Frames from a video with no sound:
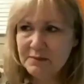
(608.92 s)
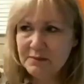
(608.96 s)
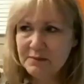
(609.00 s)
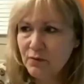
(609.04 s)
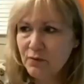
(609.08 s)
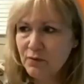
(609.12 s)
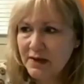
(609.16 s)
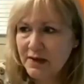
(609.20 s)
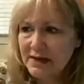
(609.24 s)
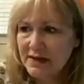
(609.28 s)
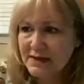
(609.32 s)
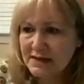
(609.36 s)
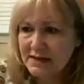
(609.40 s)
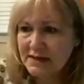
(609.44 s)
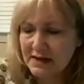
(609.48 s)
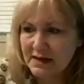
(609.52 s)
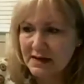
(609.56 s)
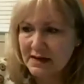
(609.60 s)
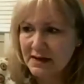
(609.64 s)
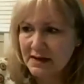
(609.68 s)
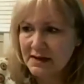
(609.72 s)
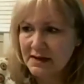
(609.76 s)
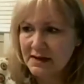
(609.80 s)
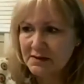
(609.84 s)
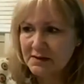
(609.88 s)
when
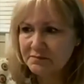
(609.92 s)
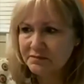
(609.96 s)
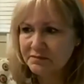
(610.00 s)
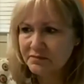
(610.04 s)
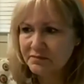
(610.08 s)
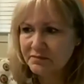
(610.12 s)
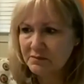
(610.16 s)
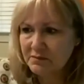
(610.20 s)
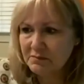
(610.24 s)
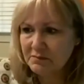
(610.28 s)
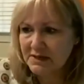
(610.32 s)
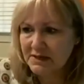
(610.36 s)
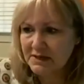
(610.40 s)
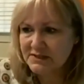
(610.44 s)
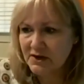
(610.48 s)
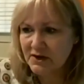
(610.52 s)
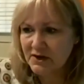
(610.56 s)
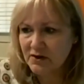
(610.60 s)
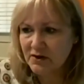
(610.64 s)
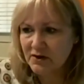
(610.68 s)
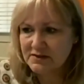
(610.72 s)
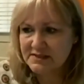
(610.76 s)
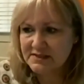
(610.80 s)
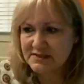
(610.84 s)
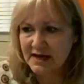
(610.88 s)
my
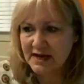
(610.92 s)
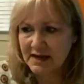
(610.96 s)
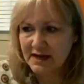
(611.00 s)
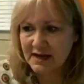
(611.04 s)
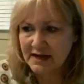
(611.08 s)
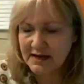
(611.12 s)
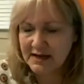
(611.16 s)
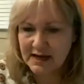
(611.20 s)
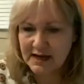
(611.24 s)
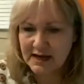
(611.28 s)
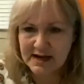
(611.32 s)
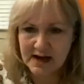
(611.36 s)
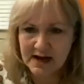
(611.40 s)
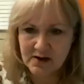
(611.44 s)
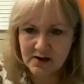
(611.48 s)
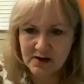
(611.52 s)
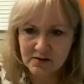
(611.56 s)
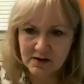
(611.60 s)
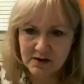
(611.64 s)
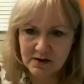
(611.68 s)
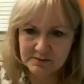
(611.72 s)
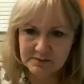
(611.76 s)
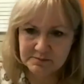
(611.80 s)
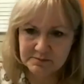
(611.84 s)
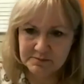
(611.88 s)
dog died, and
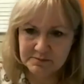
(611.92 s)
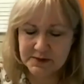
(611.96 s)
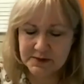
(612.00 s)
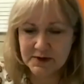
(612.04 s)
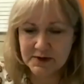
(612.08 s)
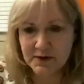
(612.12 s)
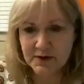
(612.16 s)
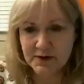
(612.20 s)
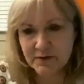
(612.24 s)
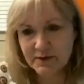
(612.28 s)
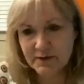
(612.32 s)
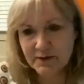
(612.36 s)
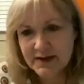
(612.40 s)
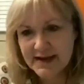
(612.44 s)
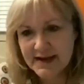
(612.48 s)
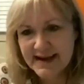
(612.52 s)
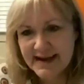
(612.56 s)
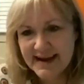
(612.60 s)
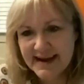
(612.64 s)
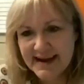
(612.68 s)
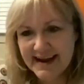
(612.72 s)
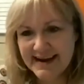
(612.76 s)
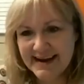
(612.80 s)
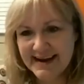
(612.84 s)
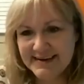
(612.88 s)

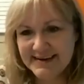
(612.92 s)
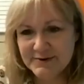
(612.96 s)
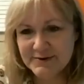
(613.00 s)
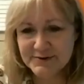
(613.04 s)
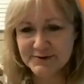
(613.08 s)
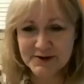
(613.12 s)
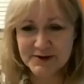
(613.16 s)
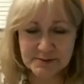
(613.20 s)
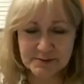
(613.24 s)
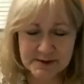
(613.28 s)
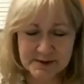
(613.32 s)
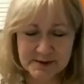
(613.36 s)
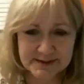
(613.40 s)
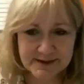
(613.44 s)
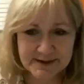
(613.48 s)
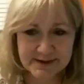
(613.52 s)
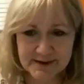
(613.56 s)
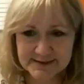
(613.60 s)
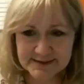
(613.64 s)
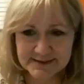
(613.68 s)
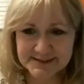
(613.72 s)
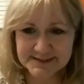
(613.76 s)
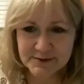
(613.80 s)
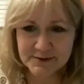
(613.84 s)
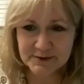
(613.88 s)
and you're talking about,
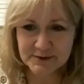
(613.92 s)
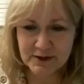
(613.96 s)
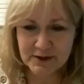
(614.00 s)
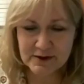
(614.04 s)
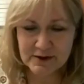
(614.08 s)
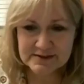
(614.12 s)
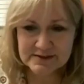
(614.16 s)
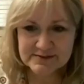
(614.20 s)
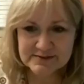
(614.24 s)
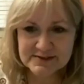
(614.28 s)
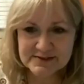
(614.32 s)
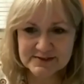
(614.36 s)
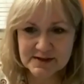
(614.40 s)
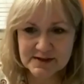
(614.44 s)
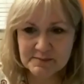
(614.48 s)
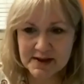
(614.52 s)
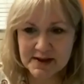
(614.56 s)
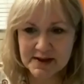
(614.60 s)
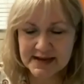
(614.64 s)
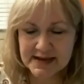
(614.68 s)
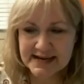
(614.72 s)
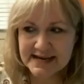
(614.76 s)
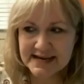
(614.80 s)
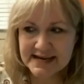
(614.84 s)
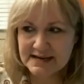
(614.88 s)
loss of
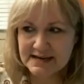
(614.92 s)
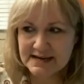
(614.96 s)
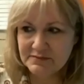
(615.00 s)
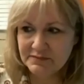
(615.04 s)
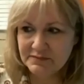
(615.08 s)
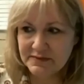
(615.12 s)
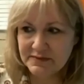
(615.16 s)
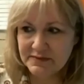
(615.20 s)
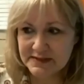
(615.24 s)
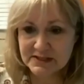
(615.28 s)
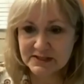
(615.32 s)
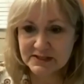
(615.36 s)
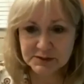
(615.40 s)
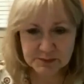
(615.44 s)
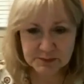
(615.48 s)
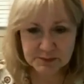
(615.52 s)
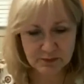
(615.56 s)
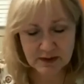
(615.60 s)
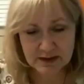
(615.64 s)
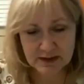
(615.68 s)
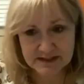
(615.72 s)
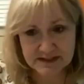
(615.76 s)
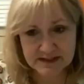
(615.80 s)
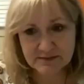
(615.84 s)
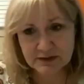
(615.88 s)
somebody, and this has been
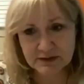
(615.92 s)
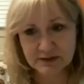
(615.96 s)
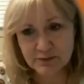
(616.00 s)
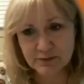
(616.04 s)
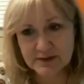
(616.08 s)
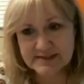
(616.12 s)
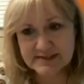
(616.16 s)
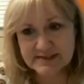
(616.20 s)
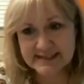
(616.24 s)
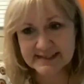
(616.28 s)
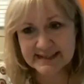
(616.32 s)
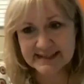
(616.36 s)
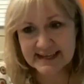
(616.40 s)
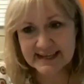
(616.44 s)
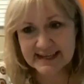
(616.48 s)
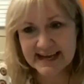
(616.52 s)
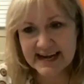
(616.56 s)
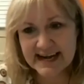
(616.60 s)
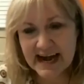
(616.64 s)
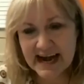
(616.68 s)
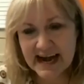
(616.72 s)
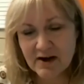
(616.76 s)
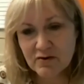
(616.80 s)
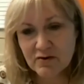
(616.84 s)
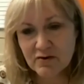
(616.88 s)
relatively recently. And
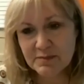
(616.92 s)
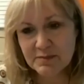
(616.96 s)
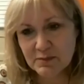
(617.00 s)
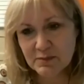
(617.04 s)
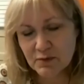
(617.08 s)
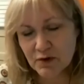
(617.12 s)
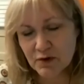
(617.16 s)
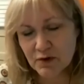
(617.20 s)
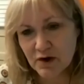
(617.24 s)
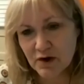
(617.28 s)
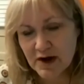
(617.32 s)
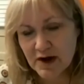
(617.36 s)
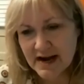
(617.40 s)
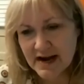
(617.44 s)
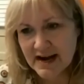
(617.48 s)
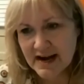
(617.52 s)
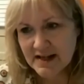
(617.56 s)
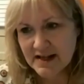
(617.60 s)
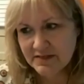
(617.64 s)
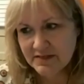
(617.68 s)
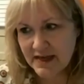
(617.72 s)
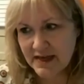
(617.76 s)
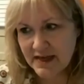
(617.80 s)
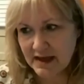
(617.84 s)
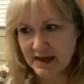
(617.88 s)
I remember
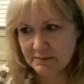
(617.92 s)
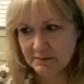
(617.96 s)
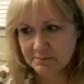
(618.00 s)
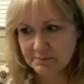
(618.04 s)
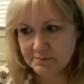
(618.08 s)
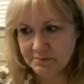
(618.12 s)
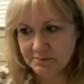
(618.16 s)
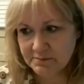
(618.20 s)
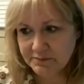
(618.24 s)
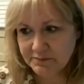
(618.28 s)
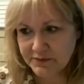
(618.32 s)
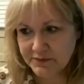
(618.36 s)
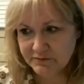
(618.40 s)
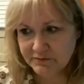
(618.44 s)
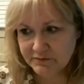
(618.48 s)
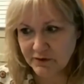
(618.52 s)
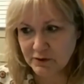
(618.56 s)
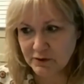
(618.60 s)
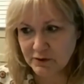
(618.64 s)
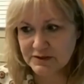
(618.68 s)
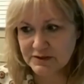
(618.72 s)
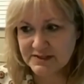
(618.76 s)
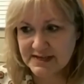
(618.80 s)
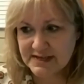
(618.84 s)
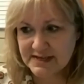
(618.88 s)
that the
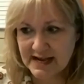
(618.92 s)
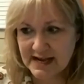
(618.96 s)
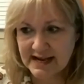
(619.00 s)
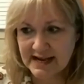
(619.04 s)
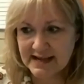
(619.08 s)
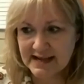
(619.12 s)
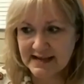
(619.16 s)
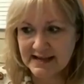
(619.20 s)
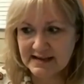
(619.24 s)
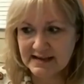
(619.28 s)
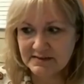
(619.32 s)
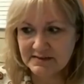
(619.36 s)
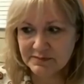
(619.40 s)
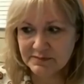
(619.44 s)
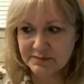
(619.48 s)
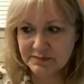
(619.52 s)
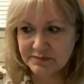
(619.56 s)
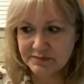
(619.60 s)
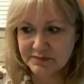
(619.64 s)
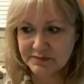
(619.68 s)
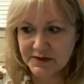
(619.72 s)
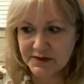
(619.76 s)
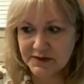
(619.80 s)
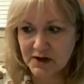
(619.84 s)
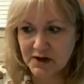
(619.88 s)
first day,
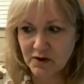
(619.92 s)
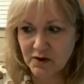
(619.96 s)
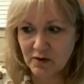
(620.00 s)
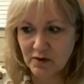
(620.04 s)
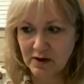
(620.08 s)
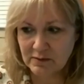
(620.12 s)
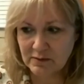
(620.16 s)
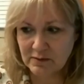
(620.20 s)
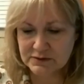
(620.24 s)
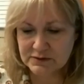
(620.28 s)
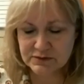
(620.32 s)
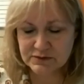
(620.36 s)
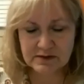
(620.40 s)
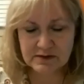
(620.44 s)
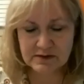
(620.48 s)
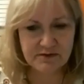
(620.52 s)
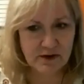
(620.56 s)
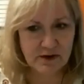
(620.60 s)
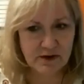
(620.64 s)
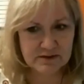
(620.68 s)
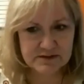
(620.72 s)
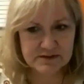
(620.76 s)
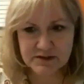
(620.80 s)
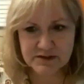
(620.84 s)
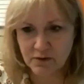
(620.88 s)
I
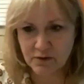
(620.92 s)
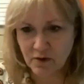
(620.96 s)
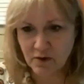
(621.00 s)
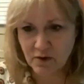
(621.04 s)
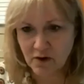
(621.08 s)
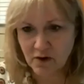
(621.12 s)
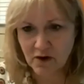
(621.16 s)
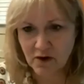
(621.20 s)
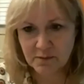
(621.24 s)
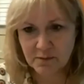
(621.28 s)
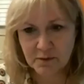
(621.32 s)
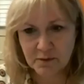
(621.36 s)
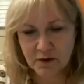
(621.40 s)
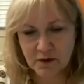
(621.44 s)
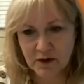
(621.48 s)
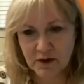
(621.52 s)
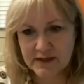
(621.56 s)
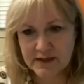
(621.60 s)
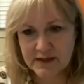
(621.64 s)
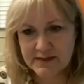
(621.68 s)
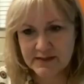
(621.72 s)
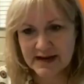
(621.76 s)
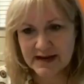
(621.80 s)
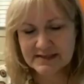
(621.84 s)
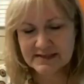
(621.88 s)
felt so horrible, and
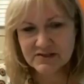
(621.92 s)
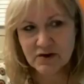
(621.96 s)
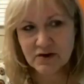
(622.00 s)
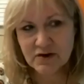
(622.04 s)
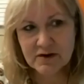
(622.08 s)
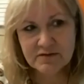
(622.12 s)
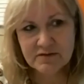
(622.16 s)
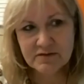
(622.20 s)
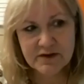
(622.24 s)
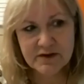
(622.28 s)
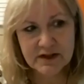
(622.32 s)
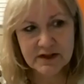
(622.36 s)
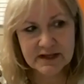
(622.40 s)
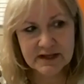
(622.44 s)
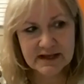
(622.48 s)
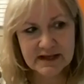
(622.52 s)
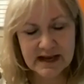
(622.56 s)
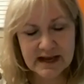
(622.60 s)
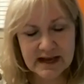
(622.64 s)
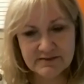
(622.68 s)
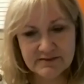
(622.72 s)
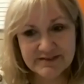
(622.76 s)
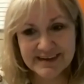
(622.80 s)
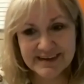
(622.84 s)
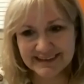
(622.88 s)
then I started feeling kind
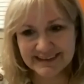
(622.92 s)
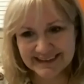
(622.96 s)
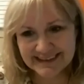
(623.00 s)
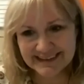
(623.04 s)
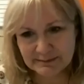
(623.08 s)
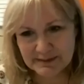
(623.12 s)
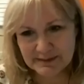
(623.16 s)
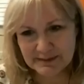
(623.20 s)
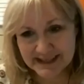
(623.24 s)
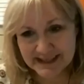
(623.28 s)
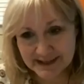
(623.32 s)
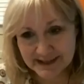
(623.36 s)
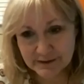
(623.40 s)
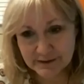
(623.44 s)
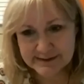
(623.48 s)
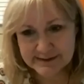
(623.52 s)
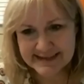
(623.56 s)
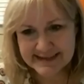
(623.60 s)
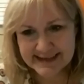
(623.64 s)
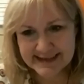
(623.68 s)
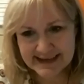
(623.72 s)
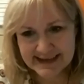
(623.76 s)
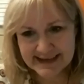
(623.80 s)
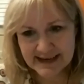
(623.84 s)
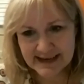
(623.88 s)
of a little bit
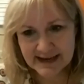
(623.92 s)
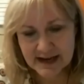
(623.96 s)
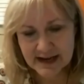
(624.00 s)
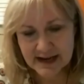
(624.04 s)
guilty